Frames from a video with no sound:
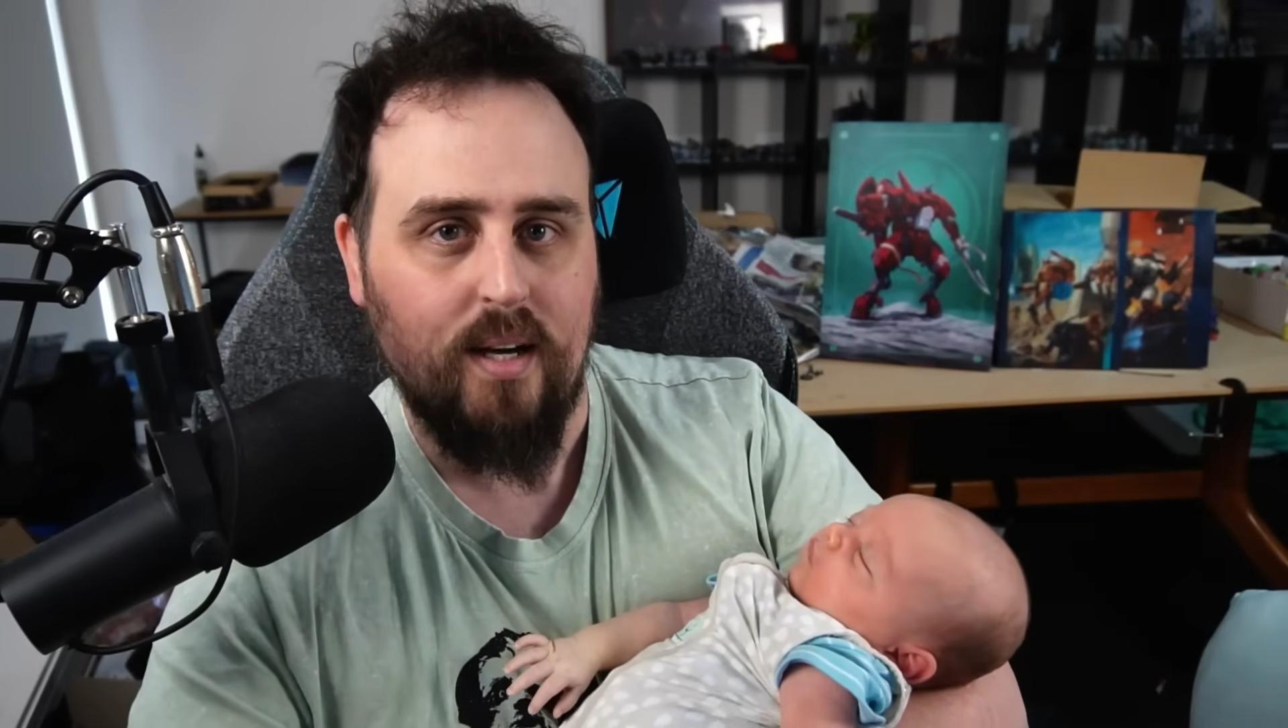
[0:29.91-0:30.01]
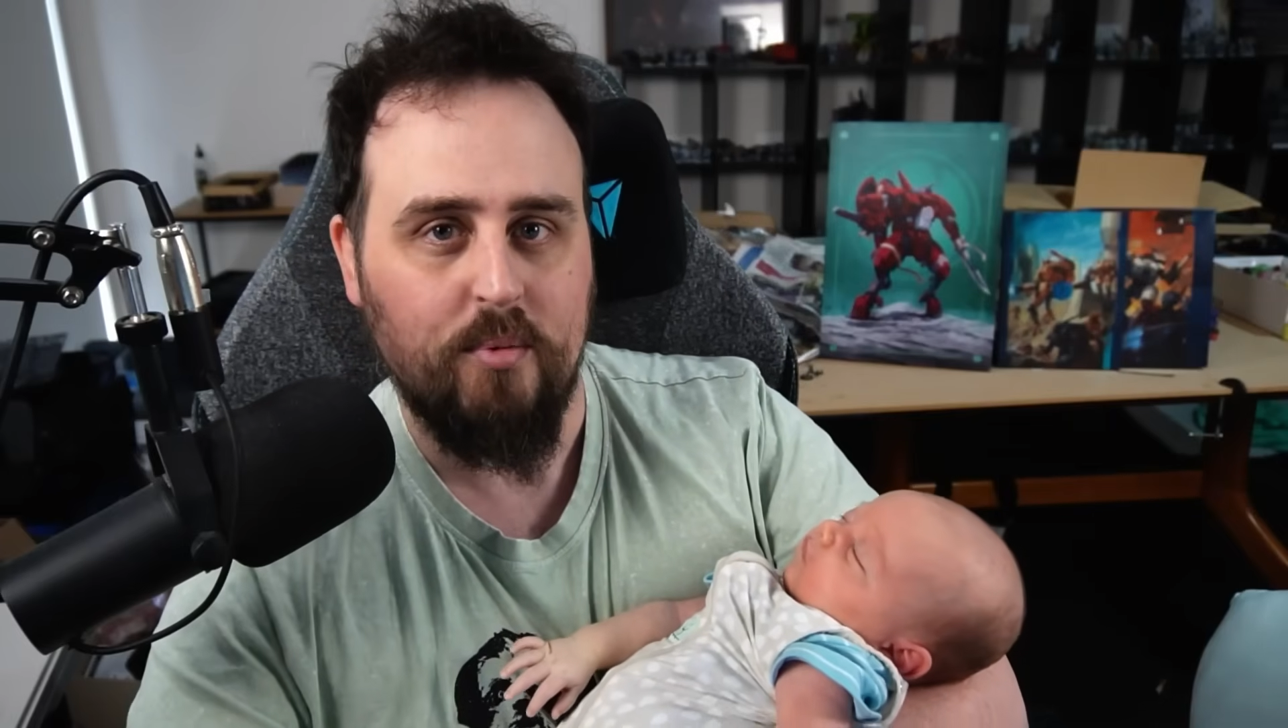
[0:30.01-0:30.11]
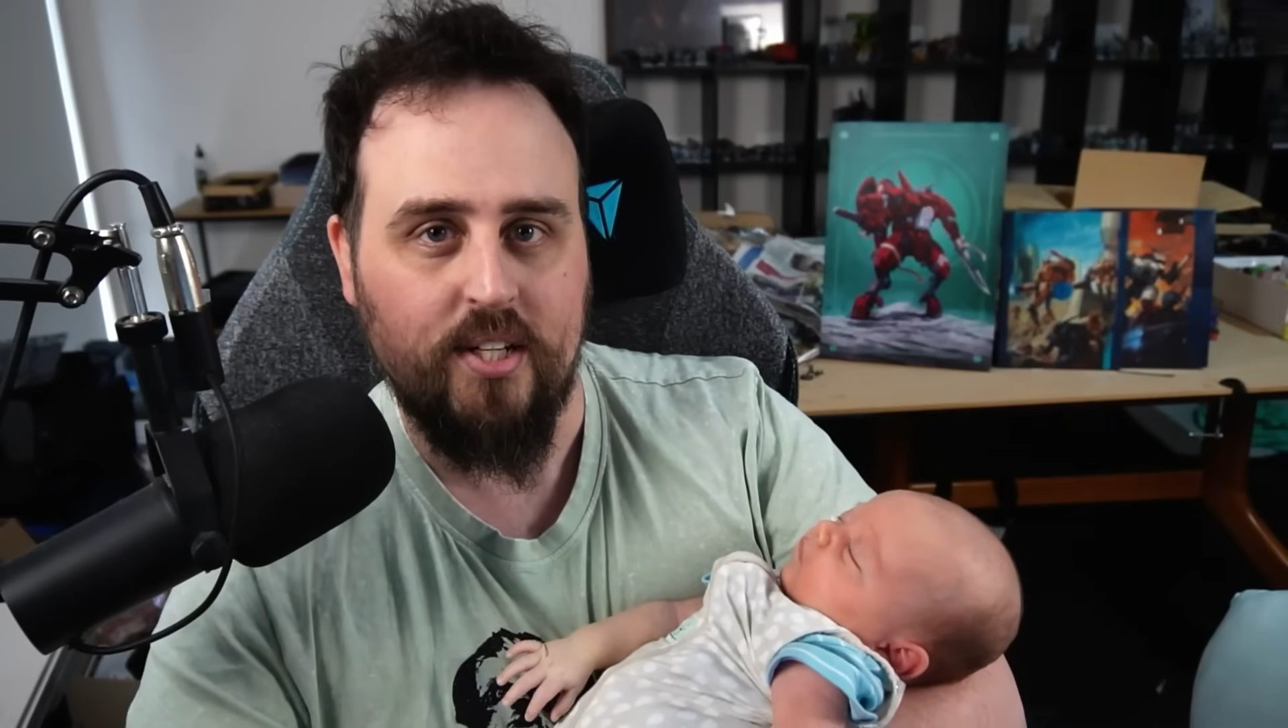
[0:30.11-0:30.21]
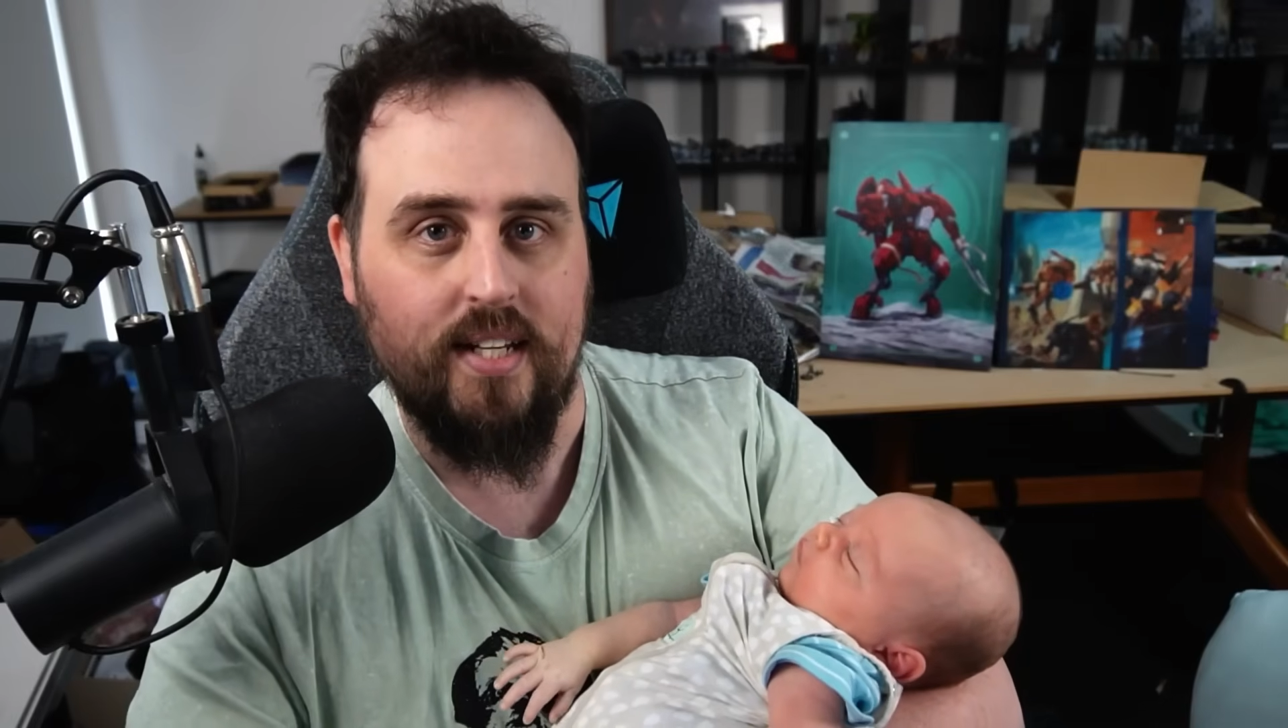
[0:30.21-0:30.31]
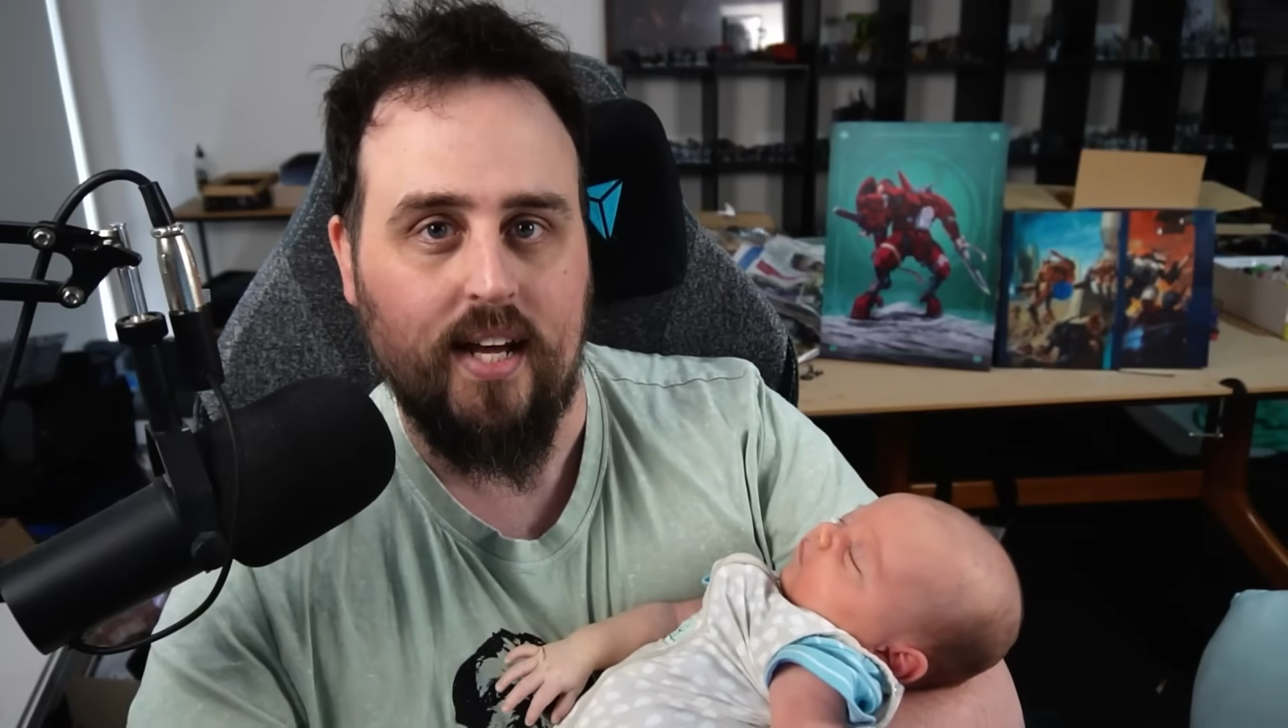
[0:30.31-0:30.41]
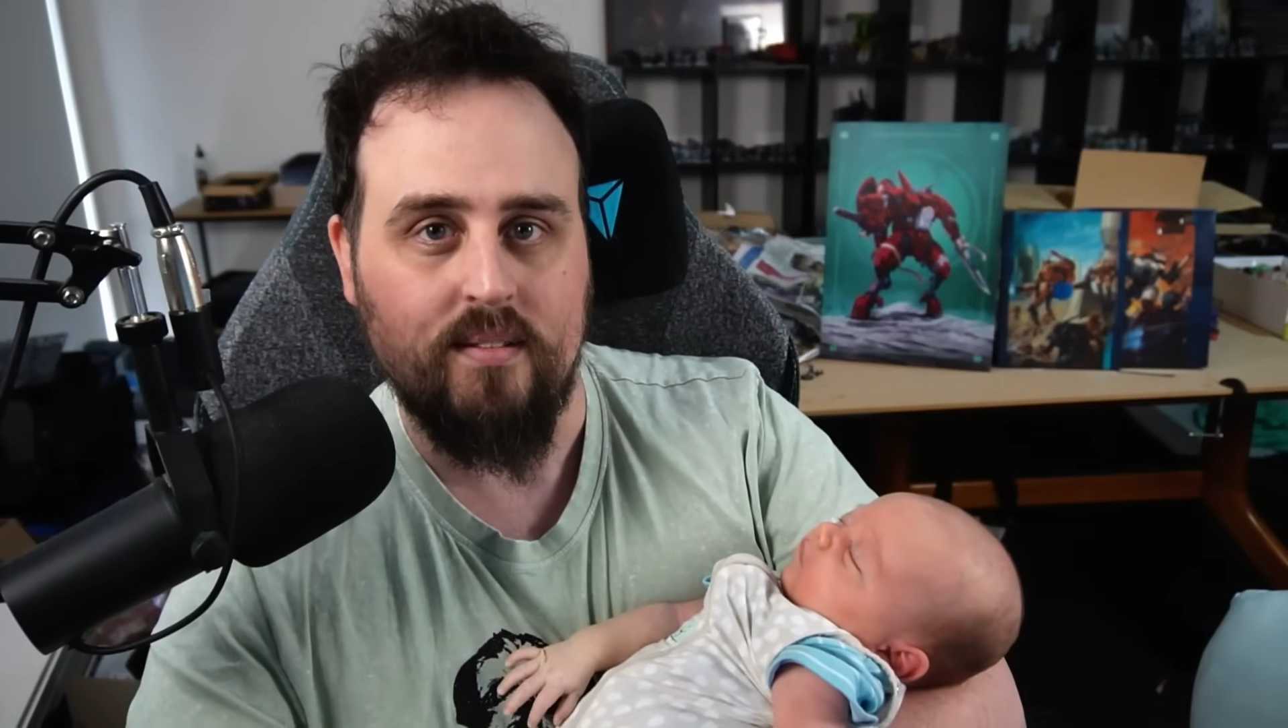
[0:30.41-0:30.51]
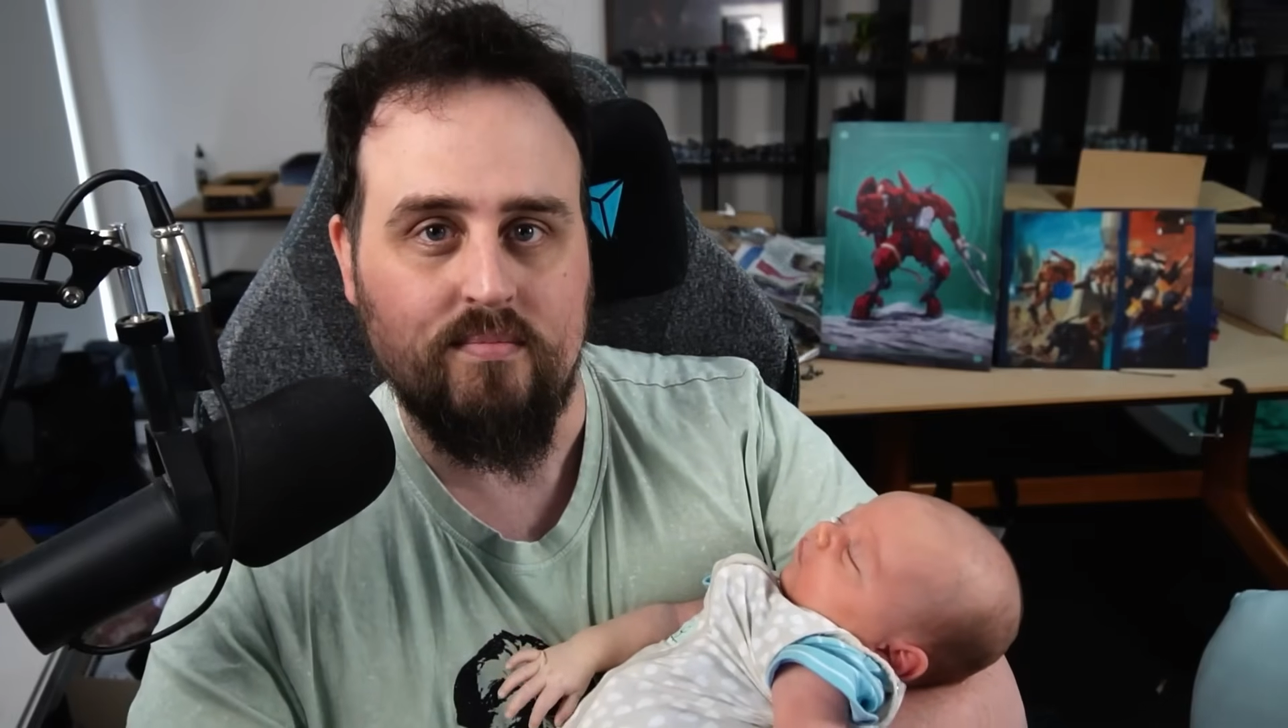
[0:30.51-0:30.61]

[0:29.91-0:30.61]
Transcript: I'm not your dad.